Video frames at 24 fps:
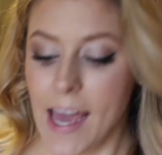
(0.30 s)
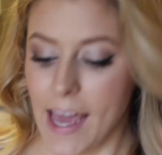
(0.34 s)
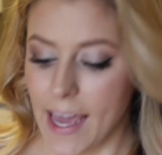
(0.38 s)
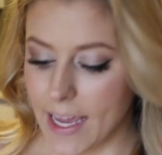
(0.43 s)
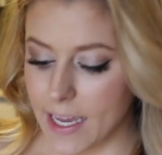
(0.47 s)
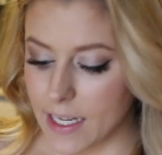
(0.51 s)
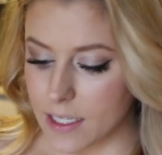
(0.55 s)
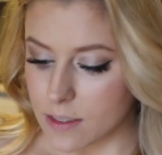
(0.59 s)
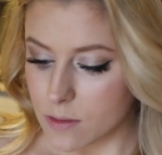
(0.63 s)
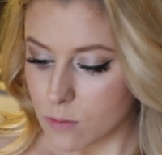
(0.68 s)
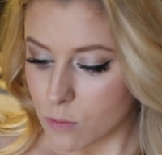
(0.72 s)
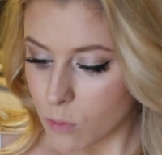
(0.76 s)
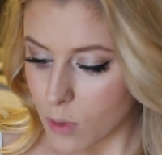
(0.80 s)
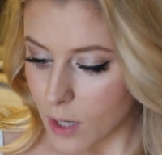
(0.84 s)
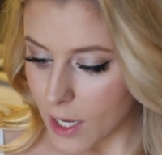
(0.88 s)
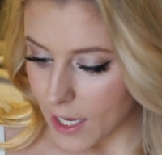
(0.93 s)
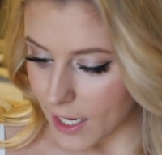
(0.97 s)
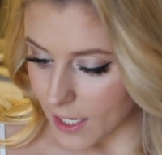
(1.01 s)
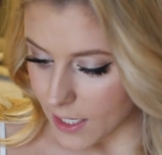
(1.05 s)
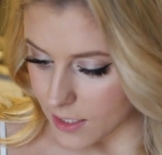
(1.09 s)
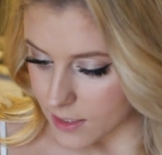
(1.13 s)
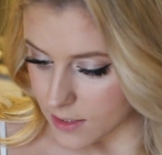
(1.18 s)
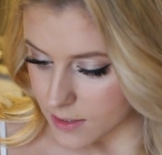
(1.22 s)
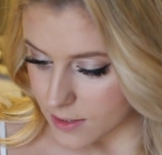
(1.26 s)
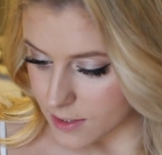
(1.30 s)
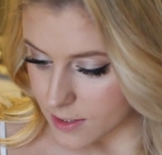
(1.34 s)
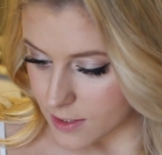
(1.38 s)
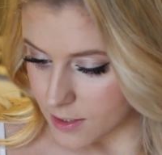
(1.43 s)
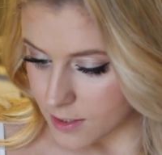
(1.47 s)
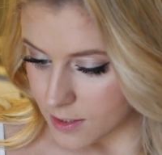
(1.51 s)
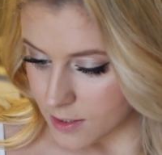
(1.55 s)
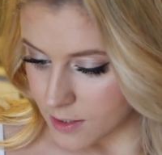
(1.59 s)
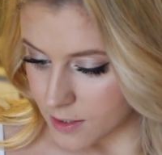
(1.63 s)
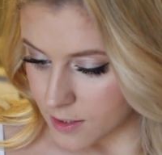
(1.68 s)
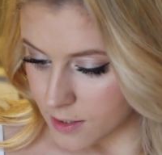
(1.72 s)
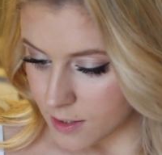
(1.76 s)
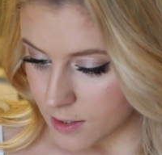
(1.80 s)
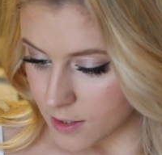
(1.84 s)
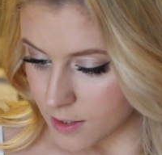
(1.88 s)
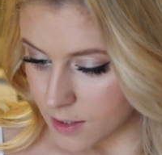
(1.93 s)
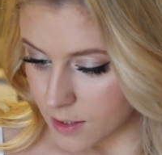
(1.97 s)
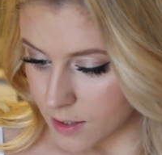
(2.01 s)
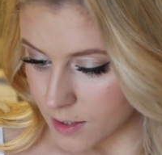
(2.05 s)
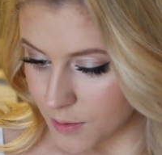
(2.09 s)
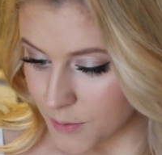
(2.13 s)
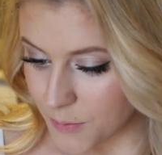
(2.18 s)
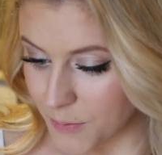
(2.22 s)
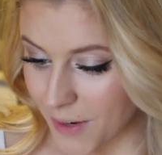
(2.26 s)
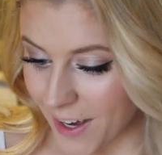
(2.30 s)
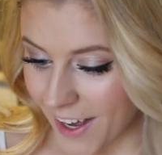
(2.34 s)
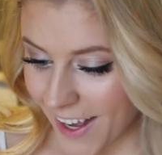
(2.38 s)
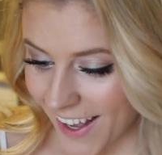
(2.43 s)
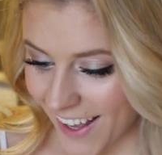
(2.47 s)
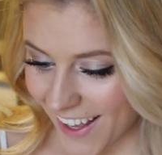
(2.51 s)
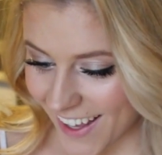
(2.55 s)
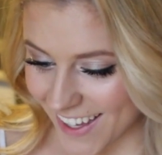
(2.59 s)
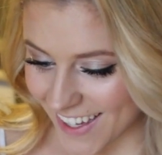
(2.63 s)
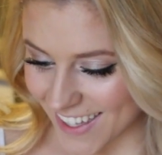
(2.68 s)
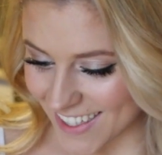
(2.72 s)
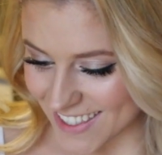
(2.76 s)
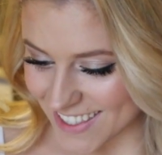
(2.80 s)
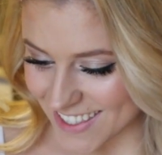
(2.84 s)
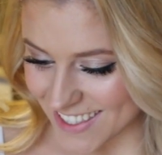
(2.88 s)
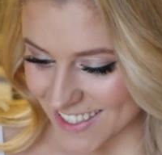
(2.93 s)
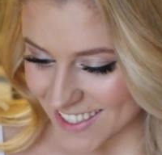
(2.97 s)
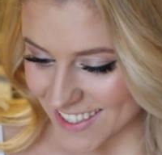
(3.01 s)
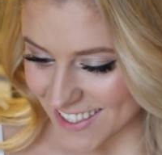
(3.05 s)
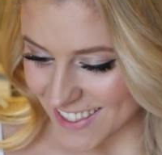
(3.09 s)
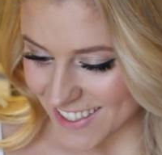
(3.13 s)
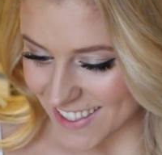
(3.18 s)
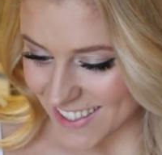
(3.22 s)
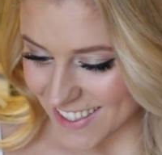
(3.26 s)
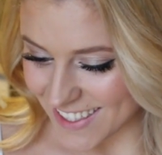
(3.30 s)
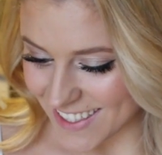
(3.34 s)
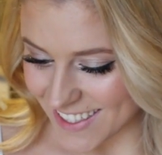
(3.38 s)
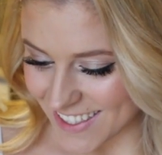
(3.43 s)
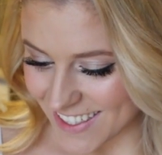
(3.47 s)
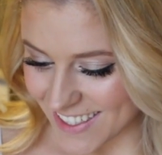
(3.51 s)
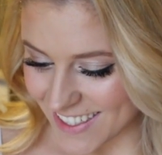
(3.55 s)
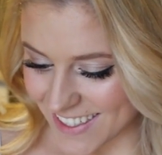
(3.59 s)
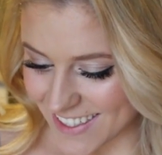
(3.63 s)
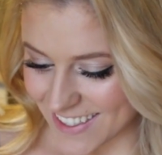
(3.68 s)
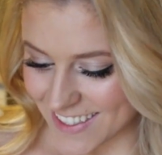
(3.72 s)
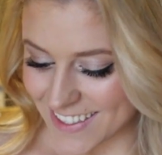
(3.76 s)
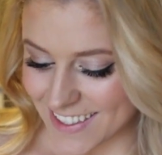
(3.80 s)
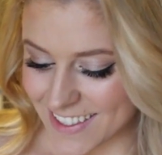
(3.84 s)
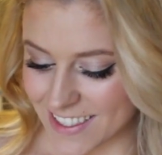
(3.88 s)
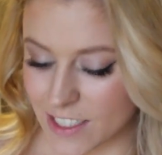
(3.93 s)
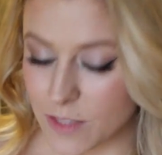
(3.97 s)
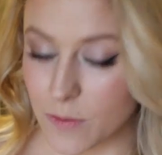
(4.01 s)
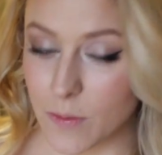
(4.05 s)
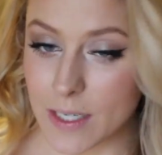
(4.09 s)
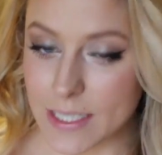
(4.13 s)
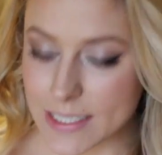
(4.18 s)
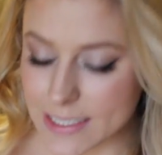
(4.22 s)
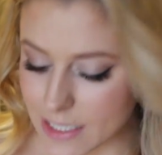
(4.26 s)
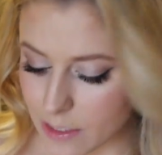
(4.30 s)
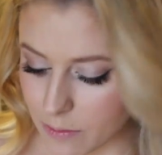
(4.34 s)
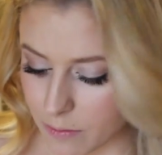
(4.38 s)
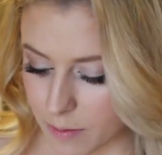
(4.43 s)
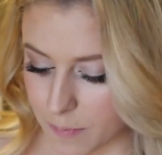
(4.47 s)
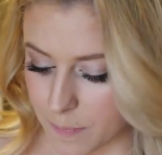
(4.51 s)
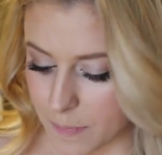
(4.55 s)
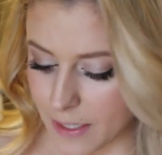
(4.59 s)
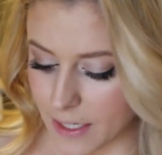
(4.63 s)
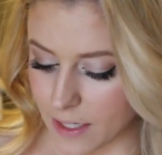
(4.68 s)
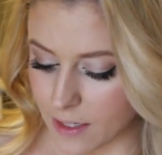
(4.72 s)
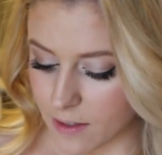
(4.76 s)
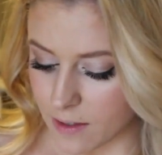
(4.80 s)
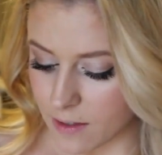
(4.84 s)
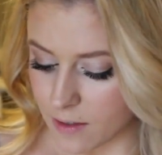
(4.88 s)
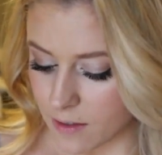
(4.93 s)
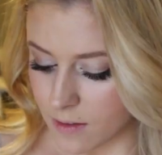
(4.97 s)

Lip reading: And what? What? Want to sit with me?